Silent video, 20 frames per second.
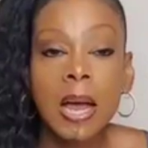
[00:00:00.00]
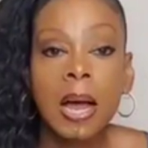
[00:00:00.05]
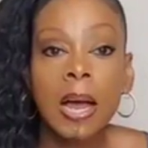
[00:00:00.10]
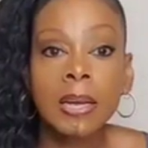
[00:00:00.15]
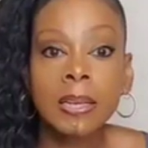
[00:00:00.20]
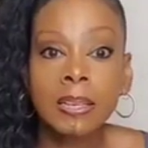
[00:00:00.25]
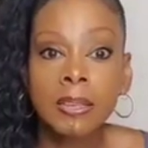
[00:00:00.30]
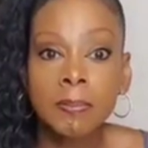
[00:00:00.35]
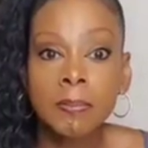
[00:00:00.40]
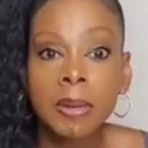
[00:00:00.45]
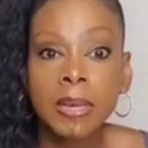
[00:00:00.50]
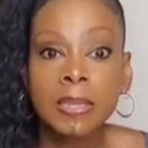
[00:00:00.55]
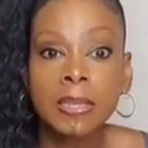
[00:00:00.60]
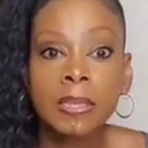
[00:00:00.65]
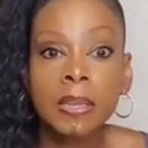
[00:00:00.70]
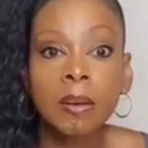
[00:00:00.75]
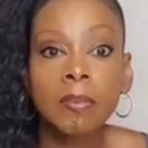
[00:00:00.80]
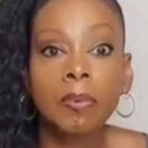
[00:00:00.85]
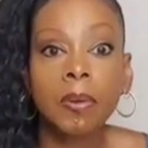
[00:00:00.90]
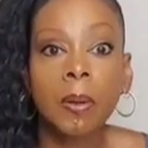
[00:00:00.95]
I give
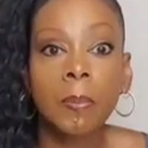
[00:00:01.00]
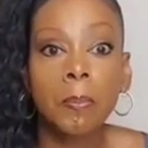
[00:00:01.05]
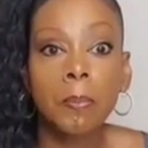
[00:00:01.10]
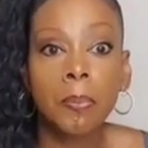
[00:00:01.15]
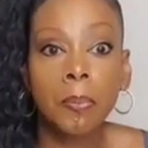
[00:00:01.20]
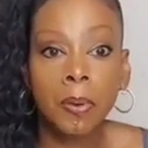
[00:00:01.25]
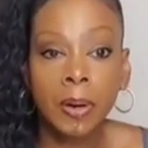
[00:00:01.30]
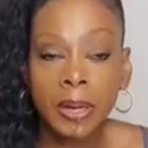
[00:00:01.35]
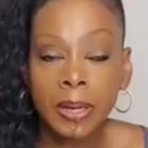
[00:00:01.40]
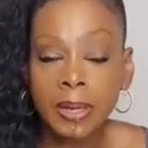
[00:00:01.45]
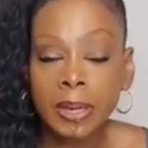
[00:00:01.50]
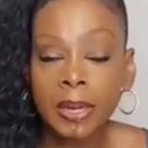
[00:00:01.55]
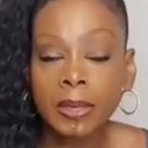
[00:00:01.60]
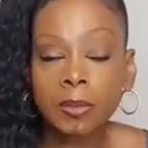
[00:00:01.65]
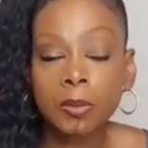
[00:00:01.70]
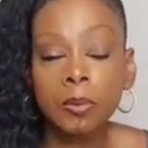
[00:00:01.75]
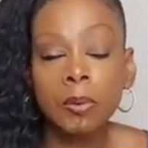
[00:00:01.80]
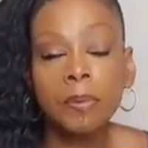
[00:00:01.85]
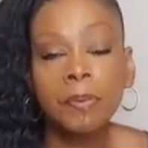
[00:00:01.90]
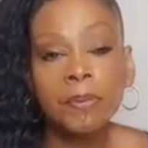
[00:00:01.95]
myself a break. I
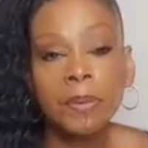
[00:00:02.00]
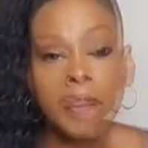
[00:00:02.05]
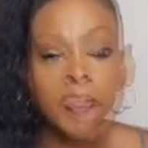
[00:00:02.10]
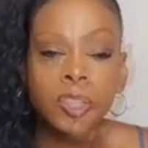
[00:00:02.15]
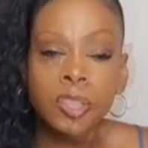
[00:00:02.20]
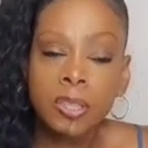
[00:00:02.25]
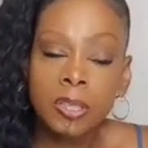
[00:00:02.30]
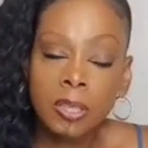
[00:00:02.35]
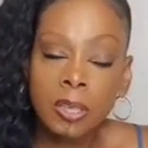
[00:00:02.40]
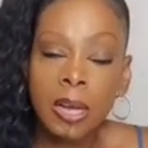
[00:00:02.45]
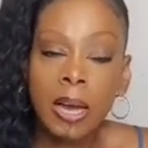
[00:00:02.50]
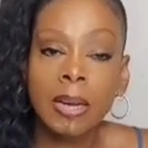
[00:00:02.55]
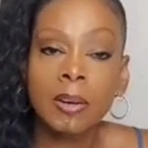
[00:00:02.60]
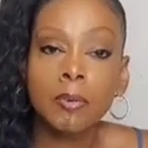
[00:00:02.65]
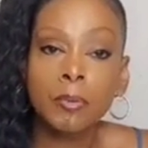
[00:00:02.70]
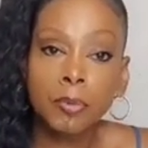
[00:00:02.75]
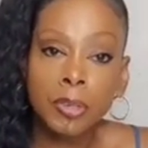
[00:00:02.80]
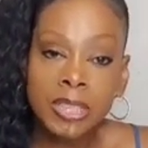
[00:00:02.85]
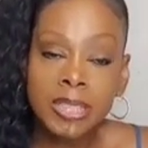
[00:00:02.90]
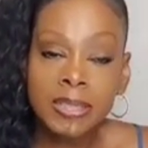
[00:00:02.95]
do a fast, and just to kind
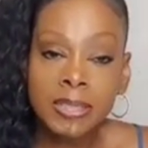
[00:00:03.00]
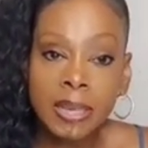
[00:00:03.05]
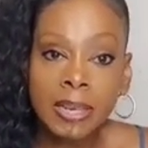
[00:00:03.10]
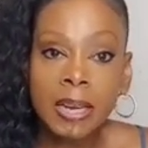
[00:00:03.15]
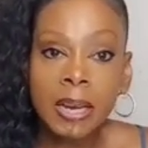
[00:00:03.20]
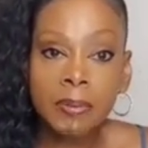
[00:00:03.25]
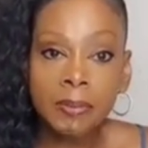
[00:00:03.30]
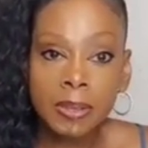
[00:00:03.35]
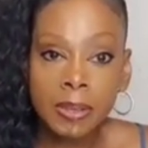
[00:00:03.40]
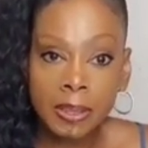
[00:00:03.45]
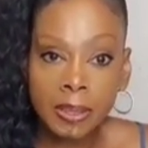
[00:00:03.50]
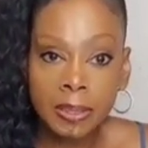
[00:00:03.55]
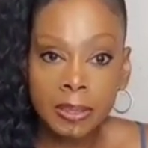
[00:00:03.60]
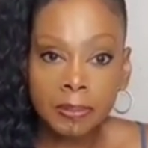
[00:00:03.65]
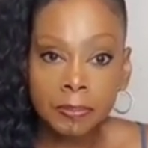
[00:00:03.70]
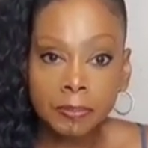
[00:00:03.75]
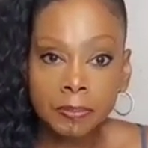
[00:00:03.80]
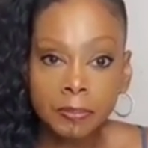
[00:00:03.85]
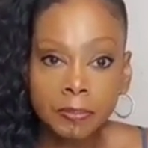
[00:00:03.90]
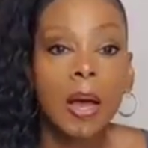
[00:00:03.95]
of reset
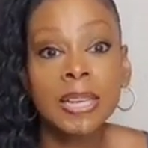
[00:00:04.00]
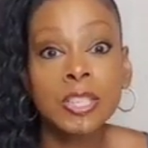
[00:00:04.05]
everything.